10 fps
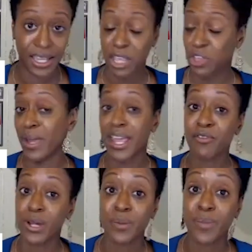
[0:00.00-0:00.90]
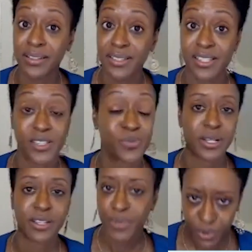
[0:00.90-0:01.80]
You might have great policies, but
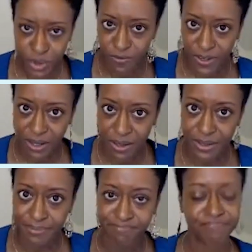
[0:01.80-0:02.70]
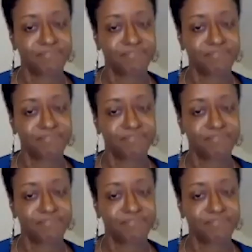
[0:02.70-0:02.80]
if people don't follow them,